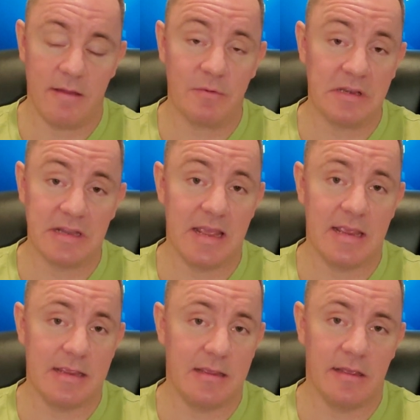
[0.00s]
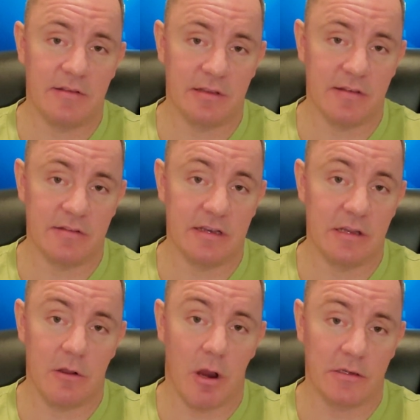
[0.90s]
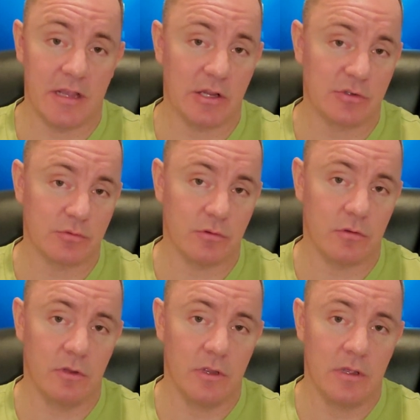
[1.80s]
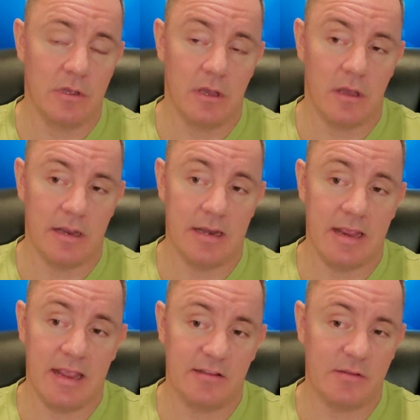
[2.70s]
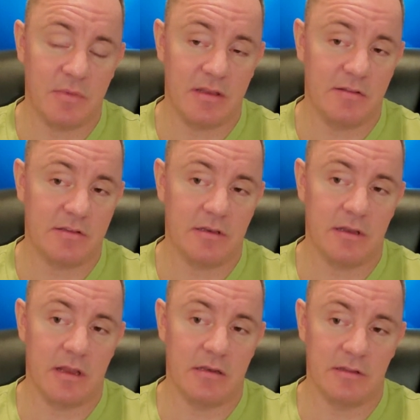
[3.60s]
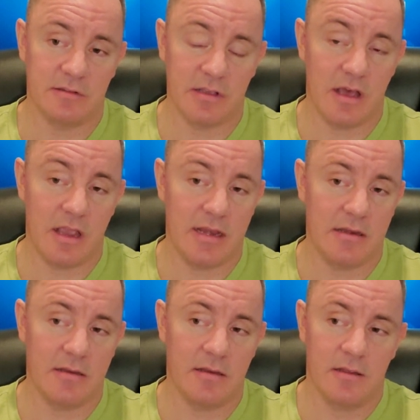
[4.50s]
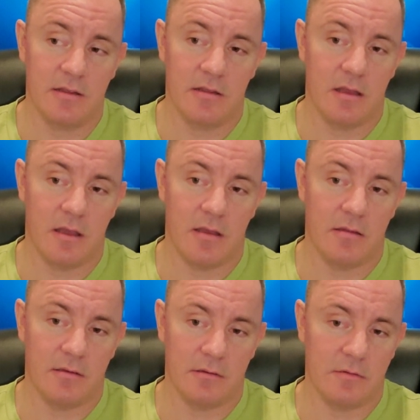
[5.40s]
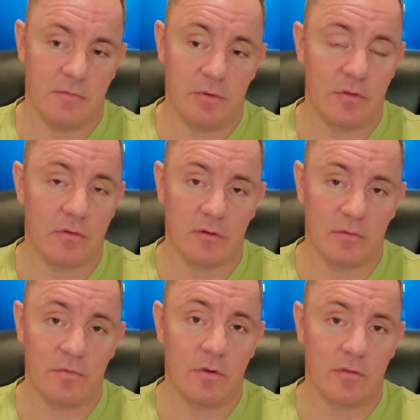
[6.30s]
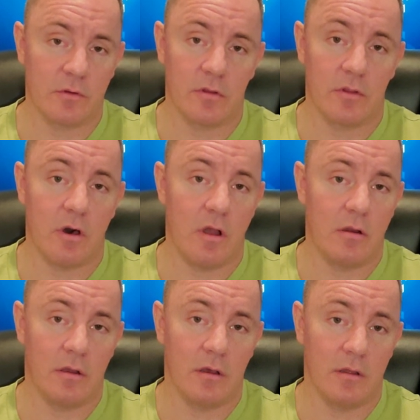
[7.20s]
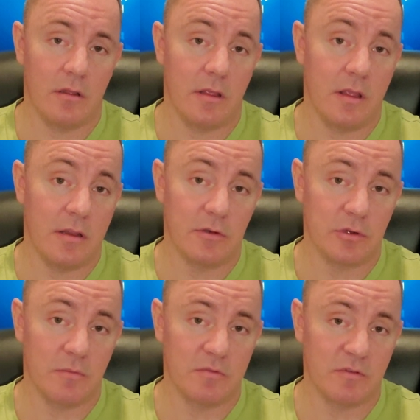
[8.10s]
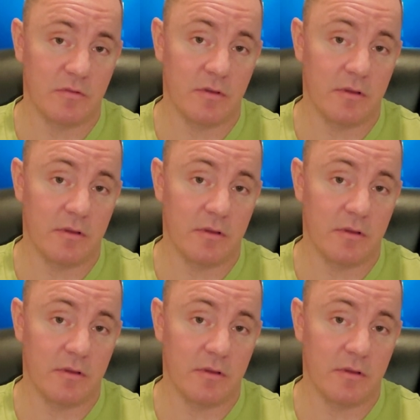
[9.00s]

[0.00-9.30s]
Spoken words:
every day is getting architectural enhancements and design further and further along in terms of